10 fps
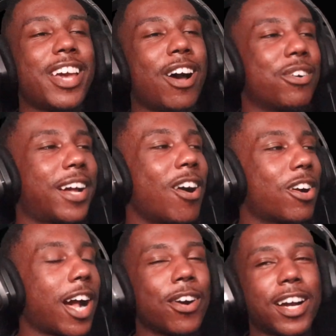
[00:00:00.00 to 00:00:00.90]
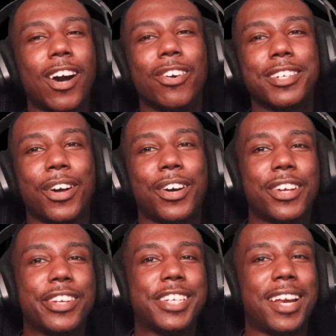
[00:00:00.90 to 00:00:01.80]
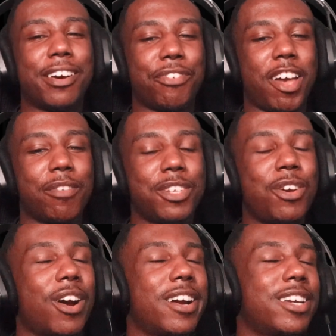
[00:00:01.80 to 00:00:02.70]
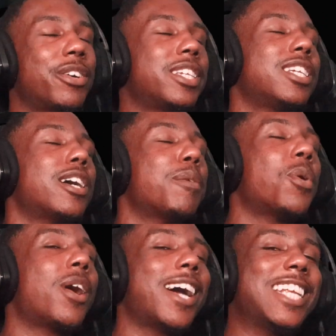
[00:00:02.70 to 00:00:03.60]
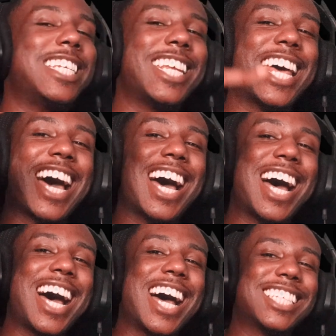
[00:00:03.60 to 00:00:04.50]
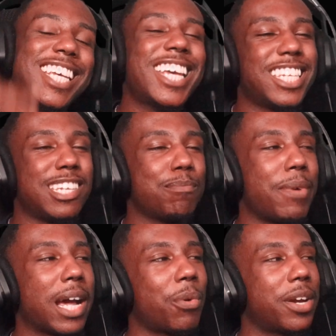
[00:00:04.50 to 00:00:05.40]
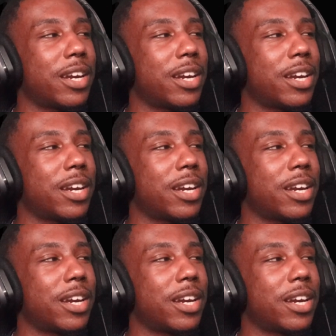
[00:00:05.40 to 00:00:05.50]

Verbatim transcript: yo, go, go, go. What's going on, G Dot family? You already know it's your boy, G Dot Teeth, back with